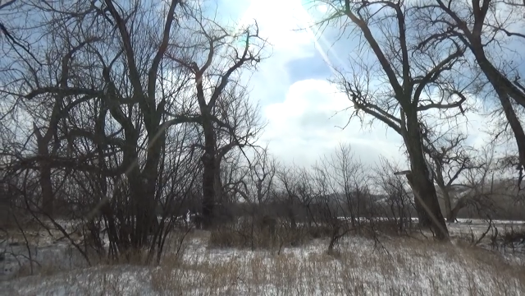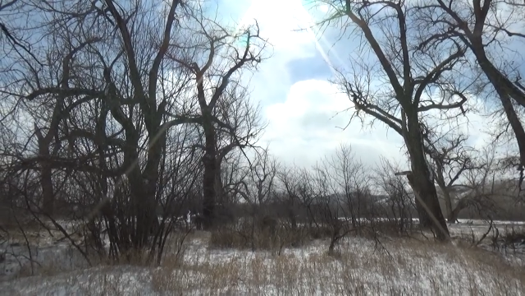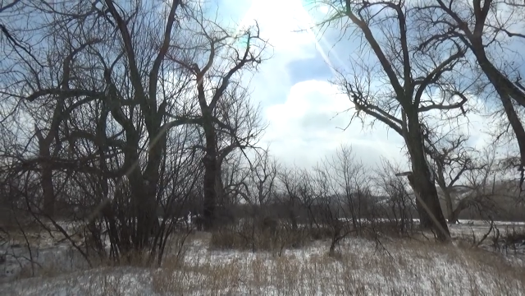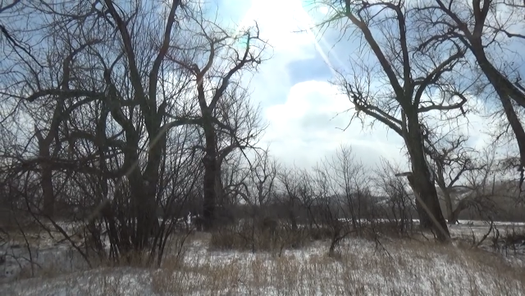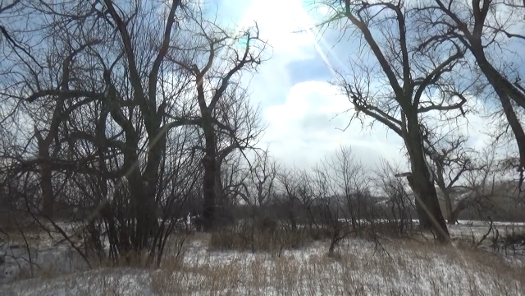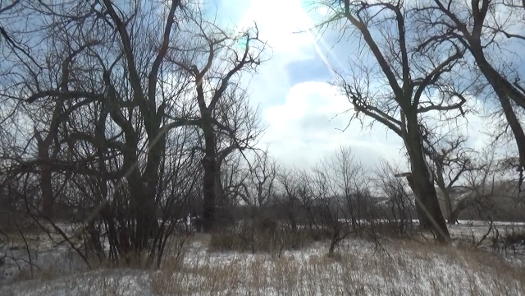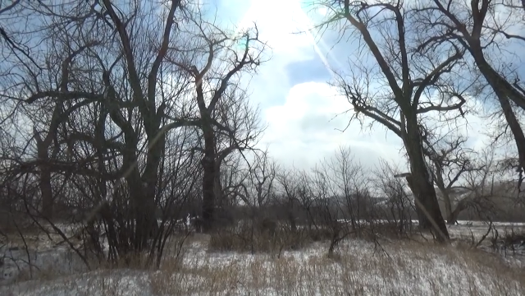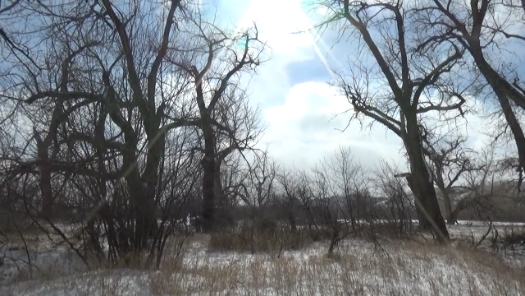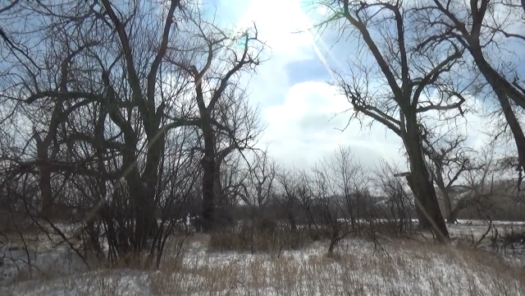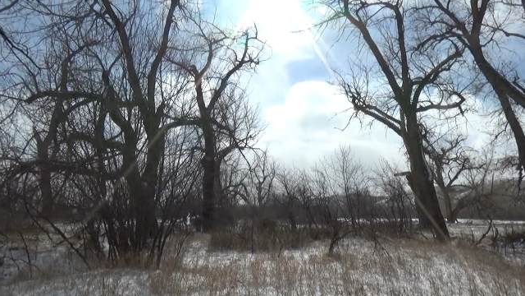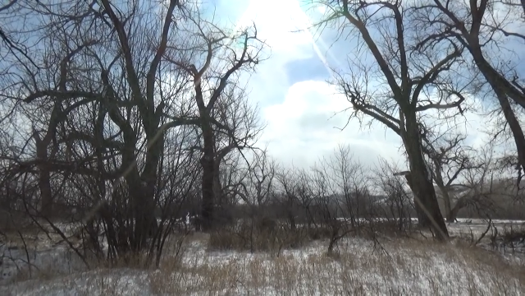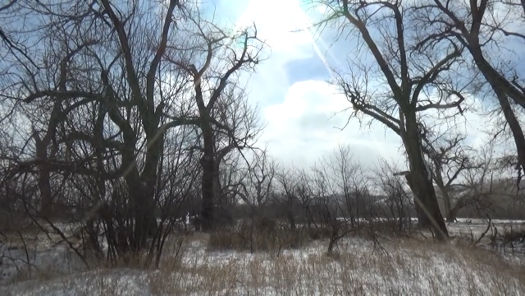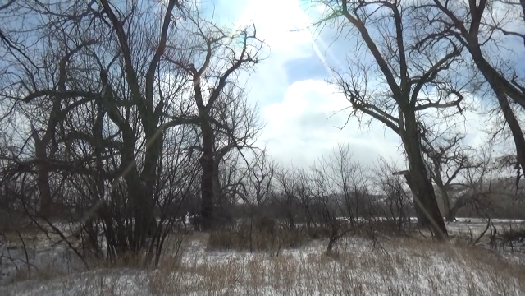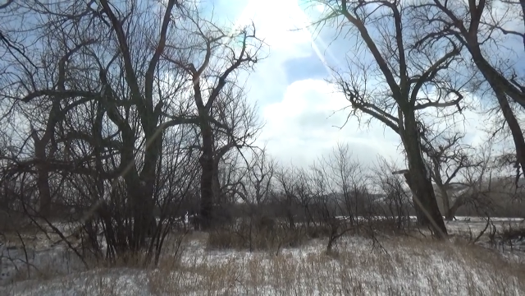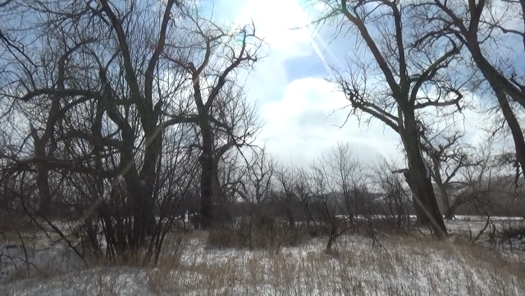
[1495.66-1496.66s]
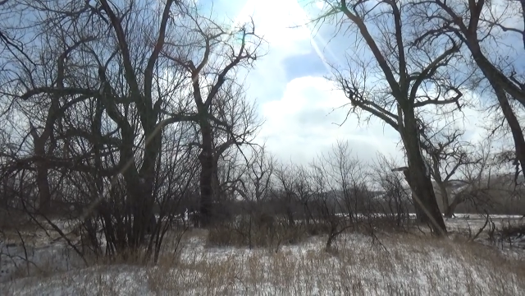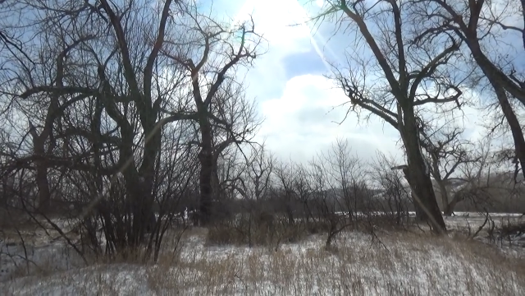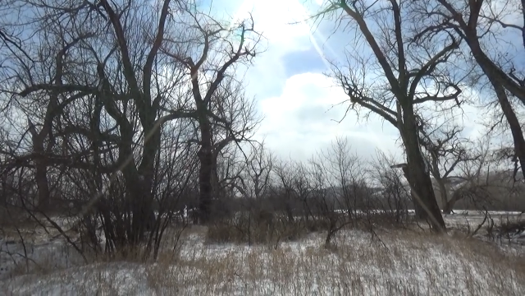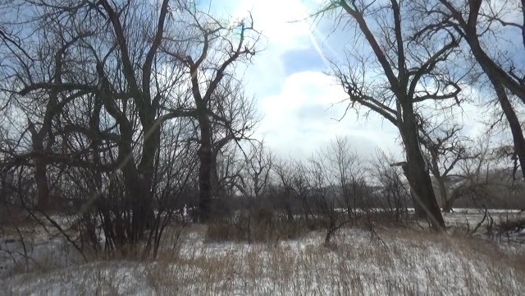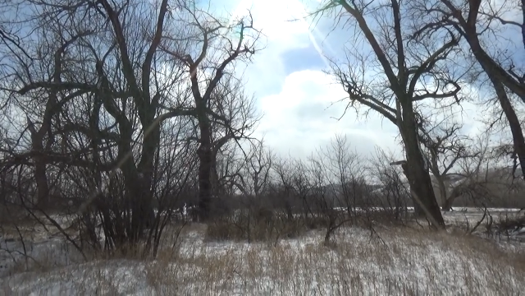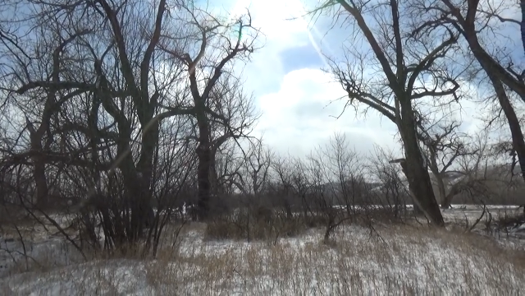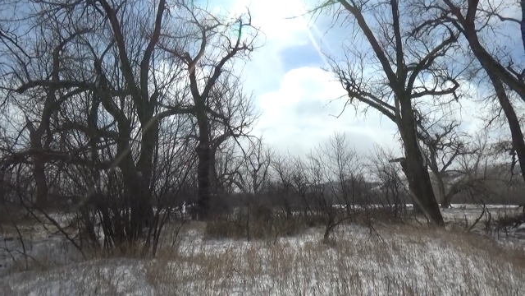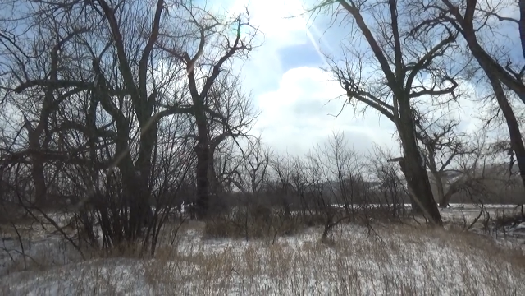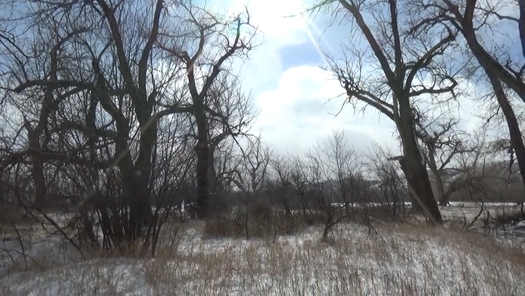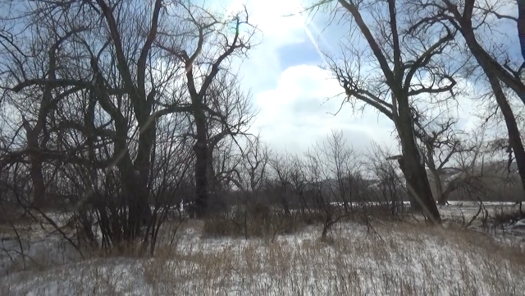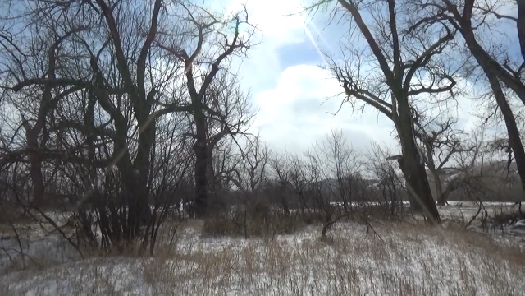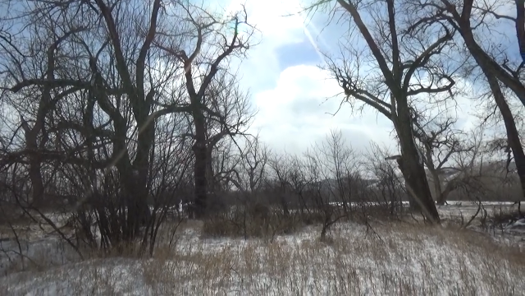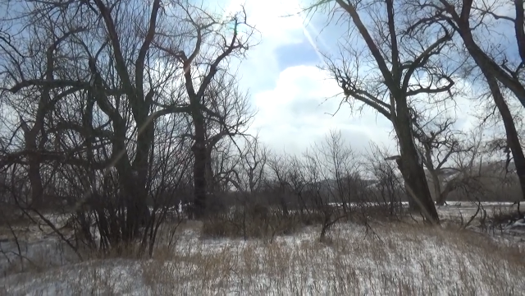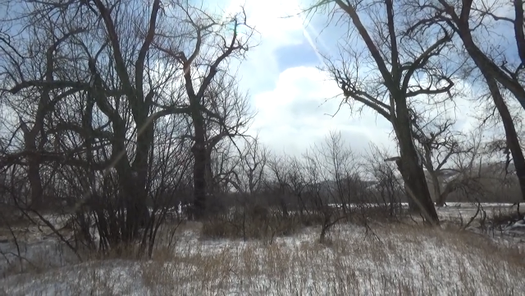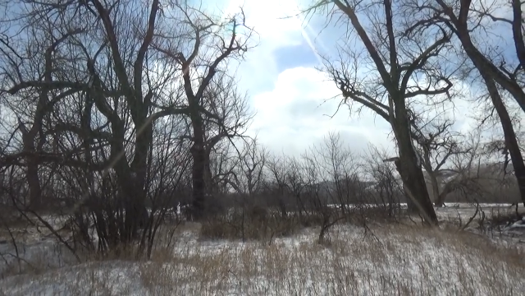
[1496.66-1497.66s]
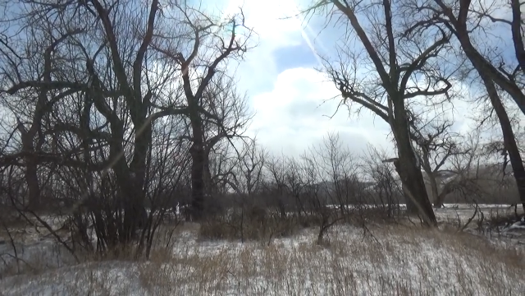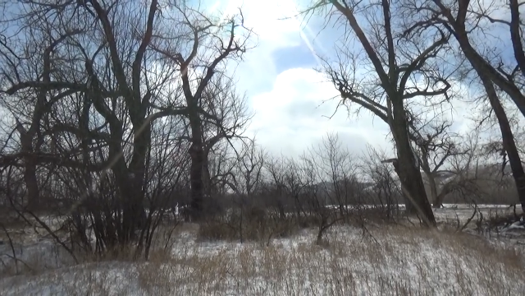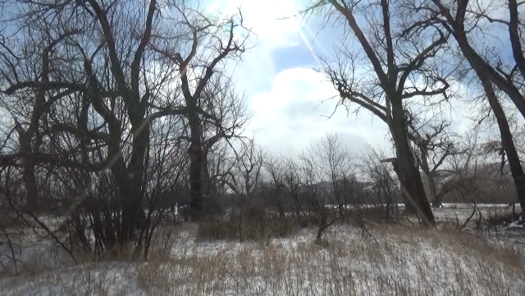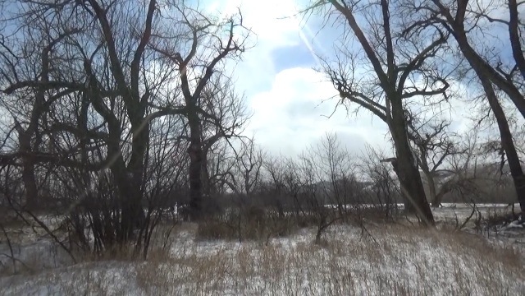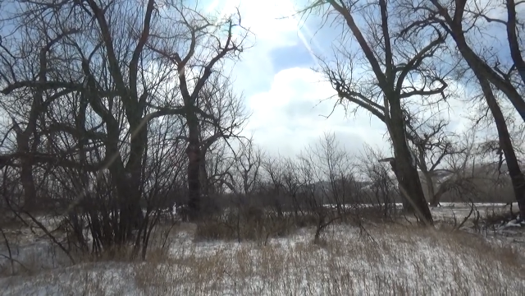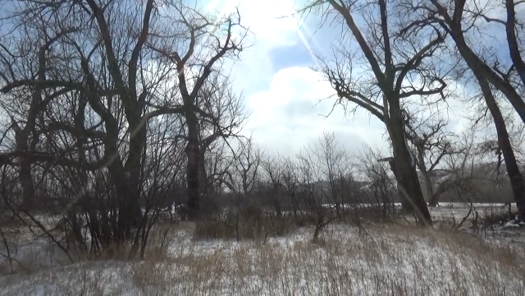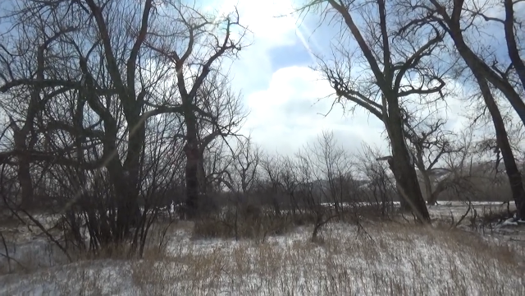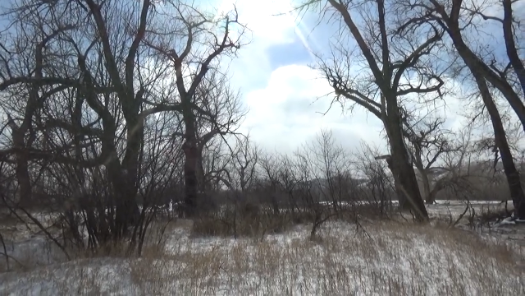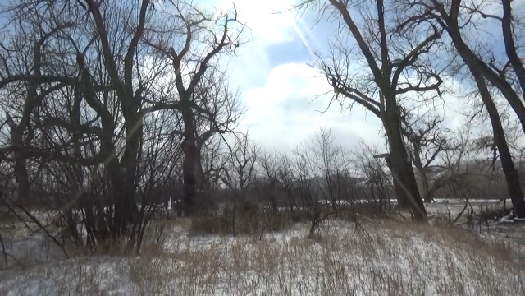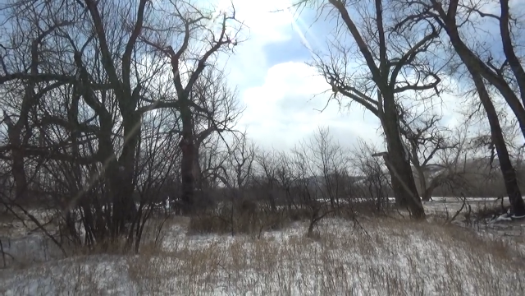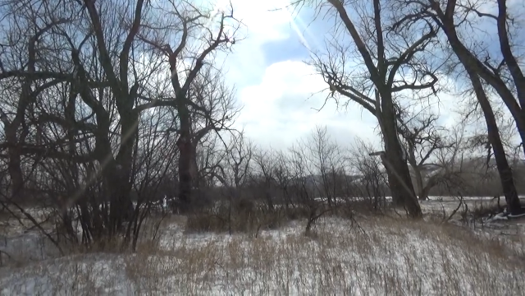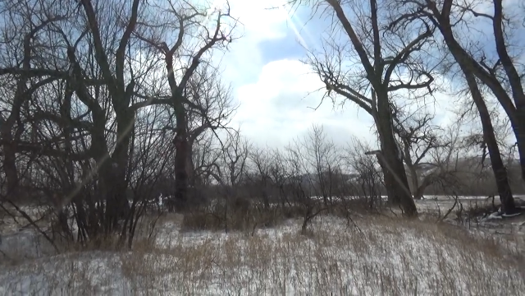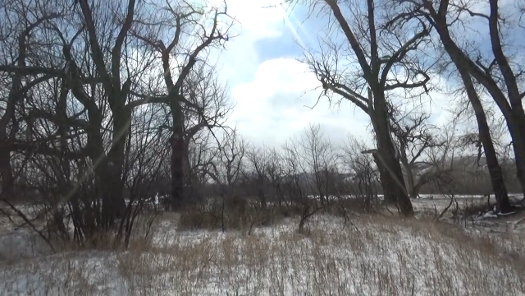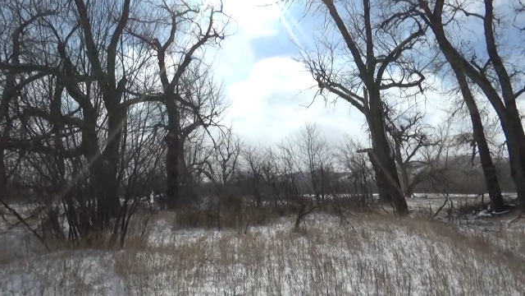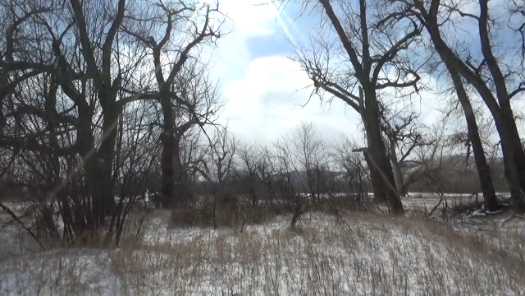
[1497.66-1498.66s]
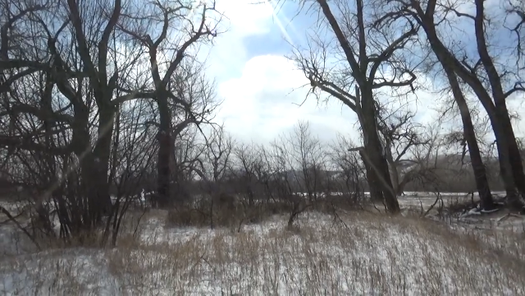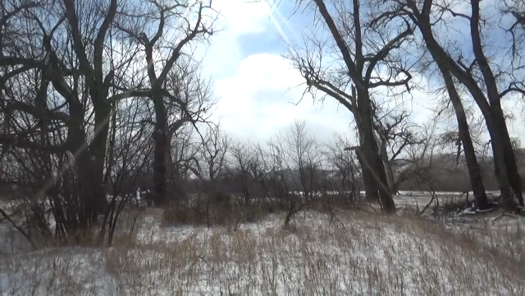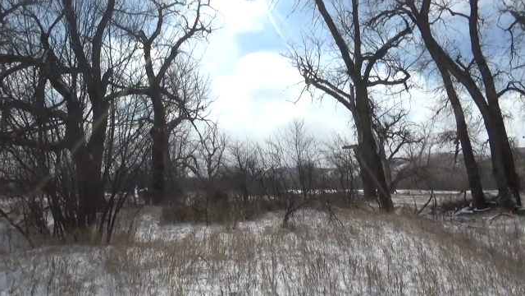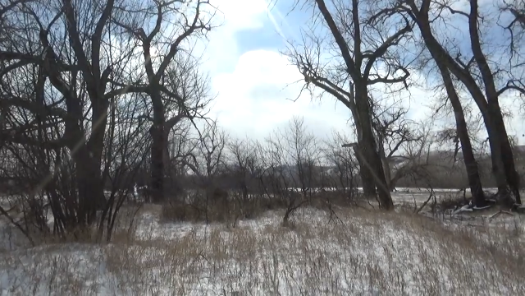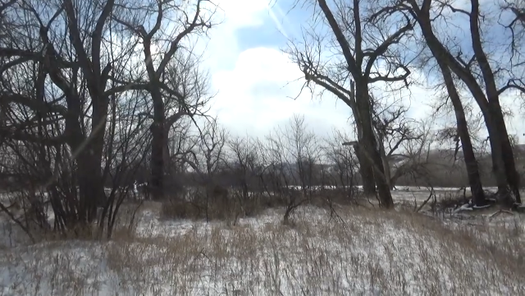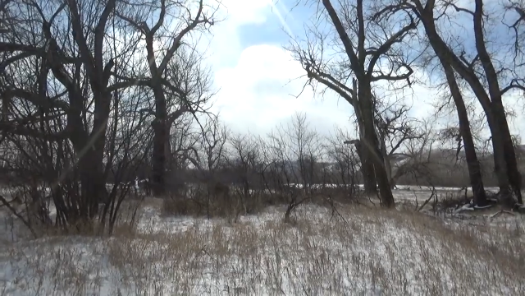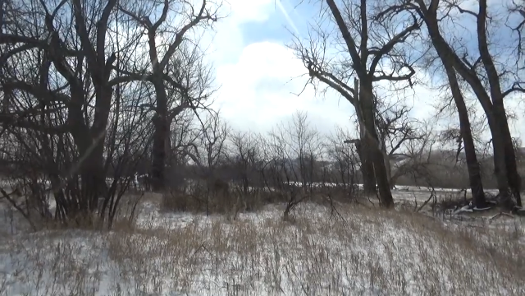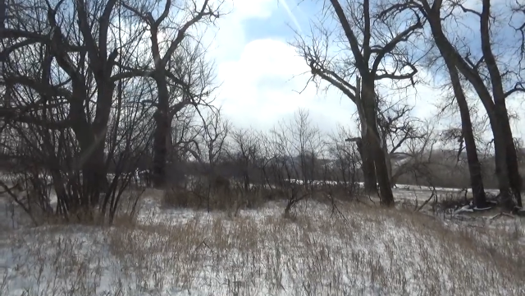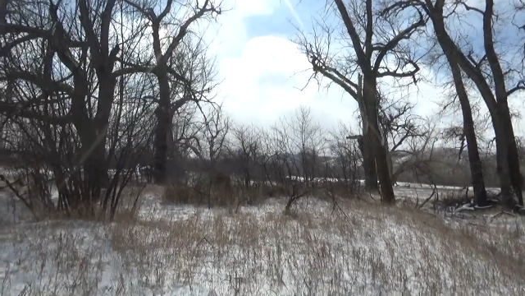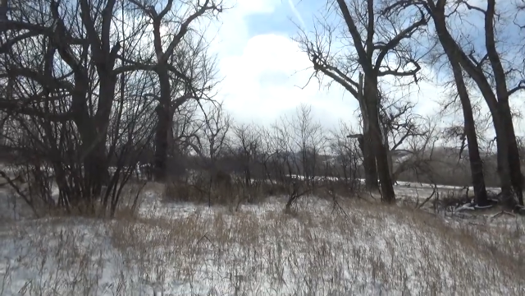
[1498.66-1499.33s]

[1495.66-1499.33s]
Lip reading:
[unreadable: no face in view]